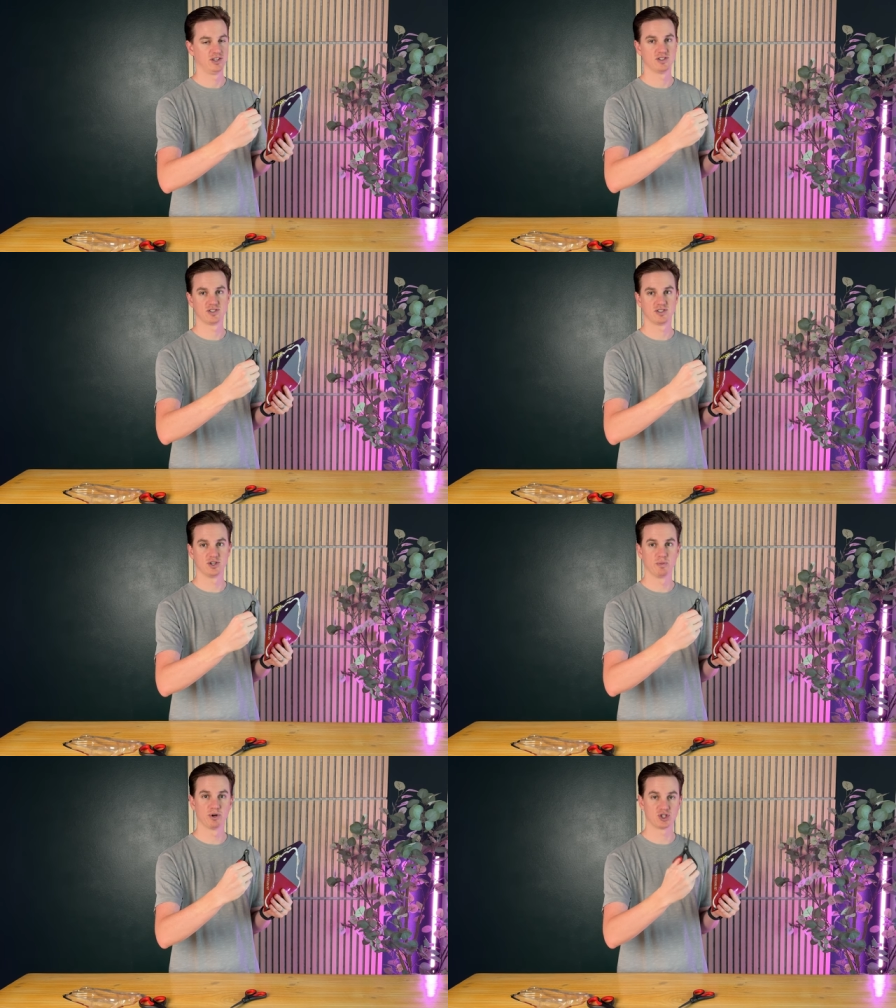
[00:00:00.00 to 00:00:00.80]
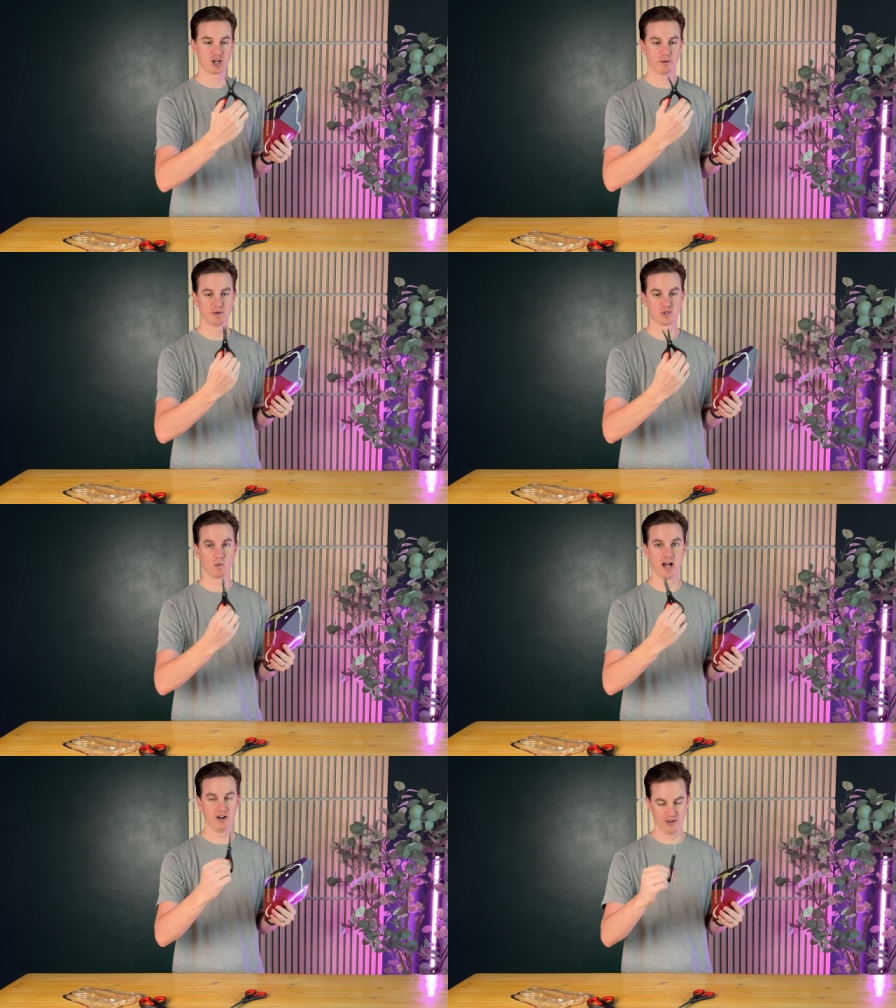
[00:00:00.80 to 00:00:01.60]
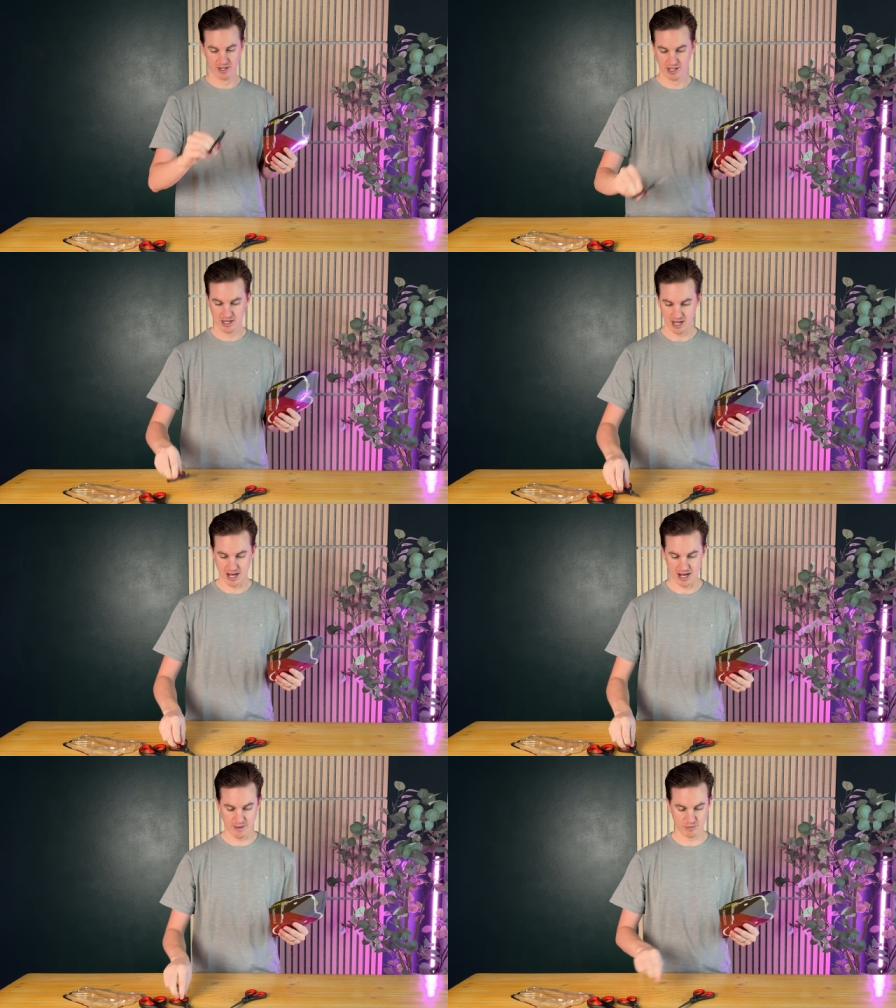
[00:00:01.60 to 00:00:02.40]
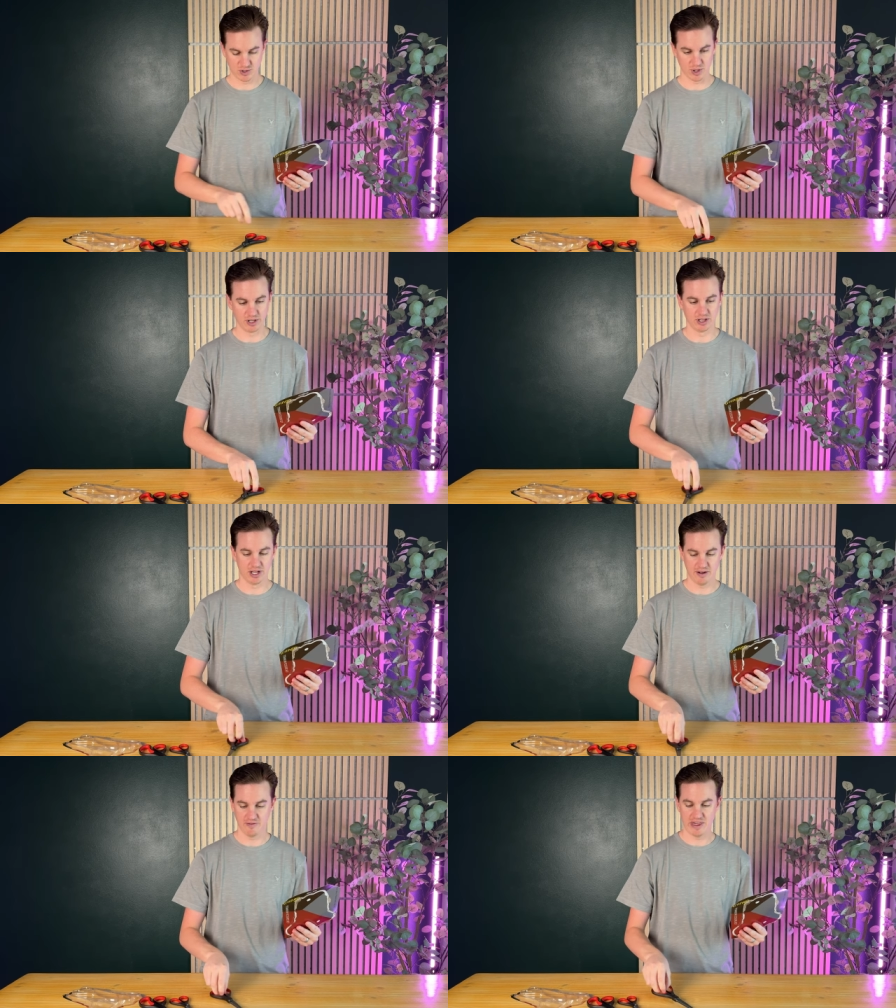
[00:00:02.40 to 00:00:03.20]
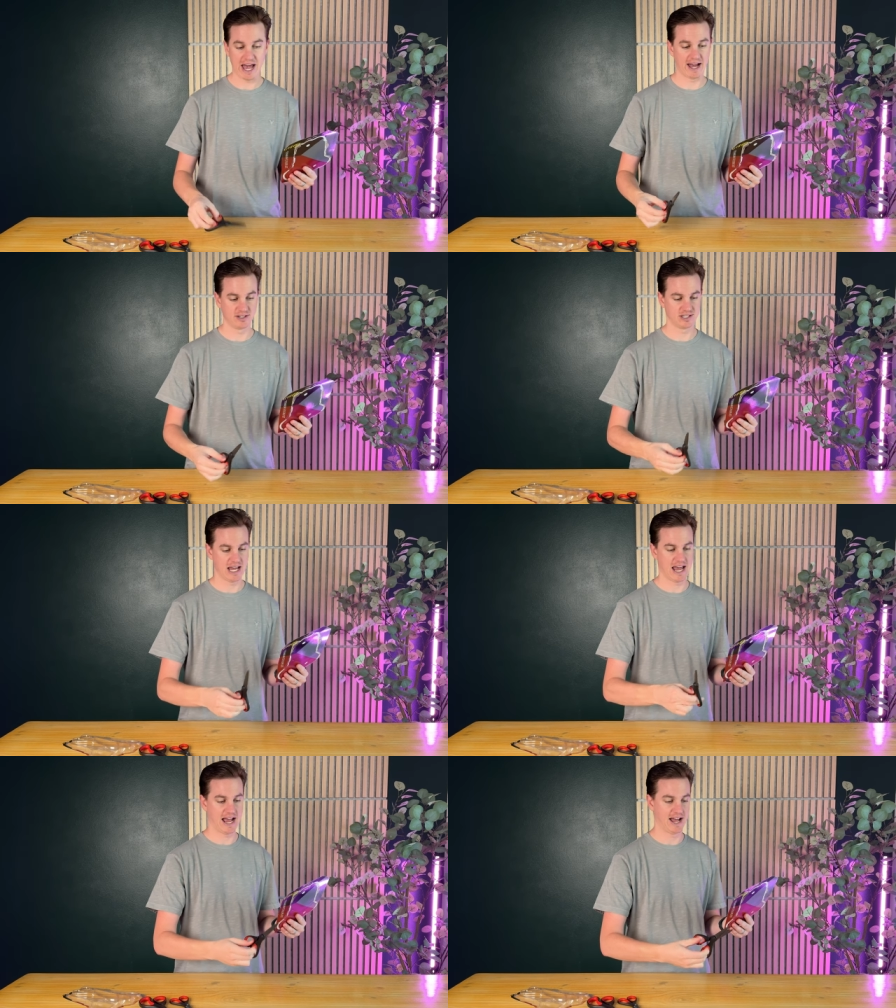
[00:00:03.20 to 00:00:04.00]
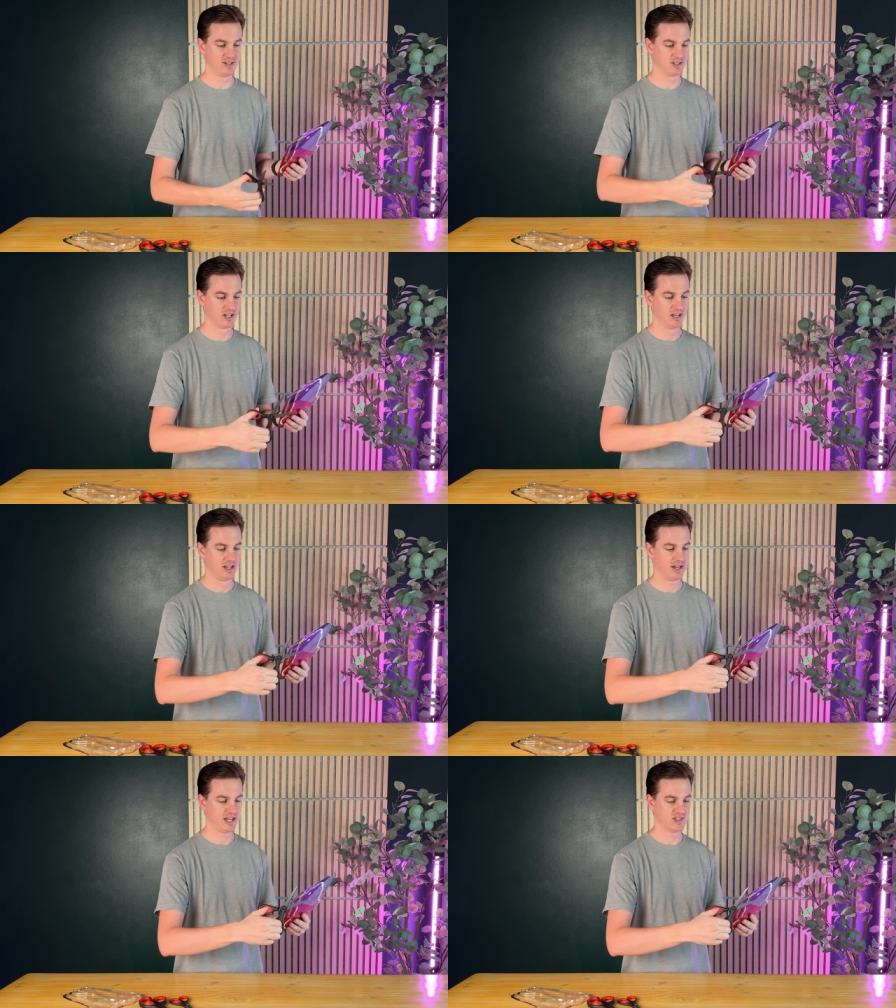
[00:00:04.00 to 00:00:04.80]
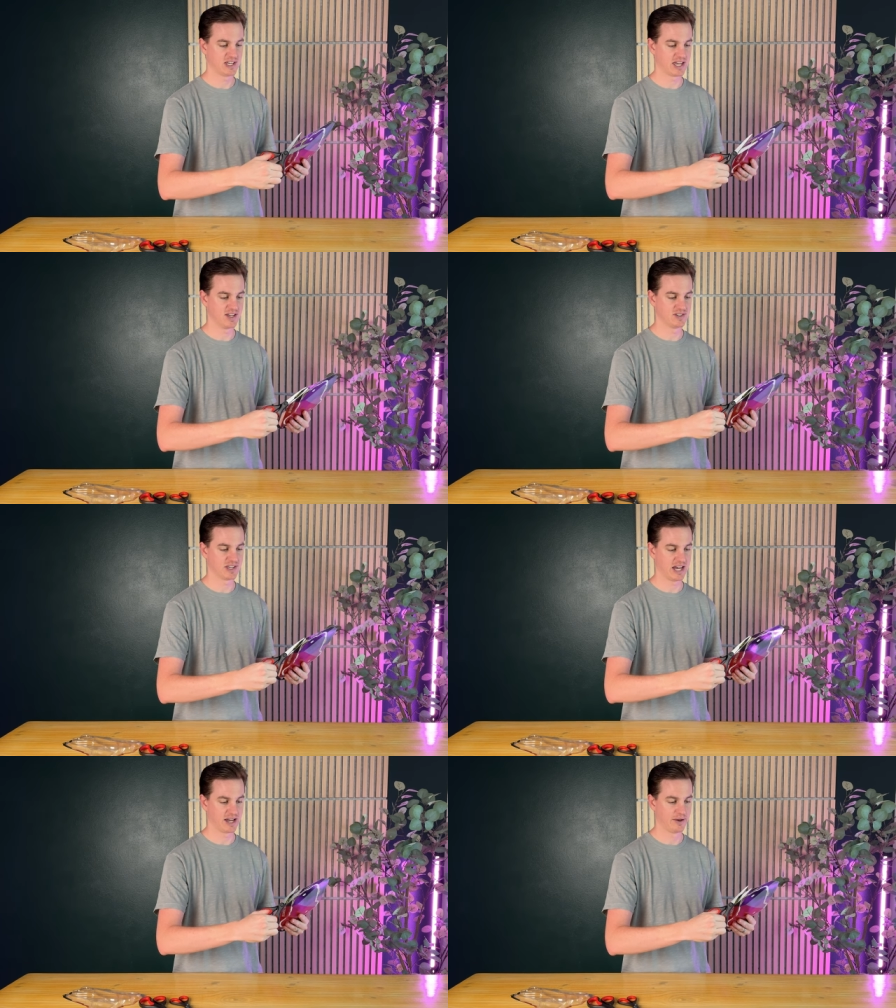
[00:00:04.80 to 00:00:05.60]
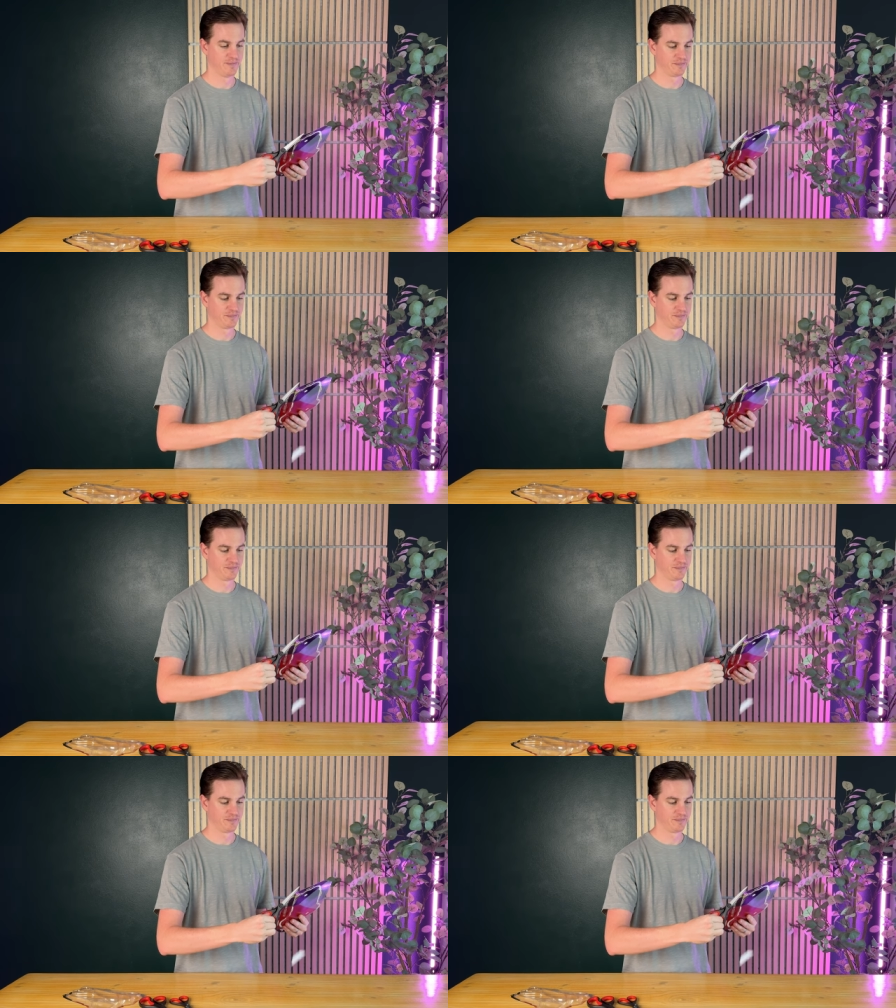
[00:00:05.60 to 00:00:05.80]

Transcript: Super sharp as well. Um, so I love that. And nice thing is like,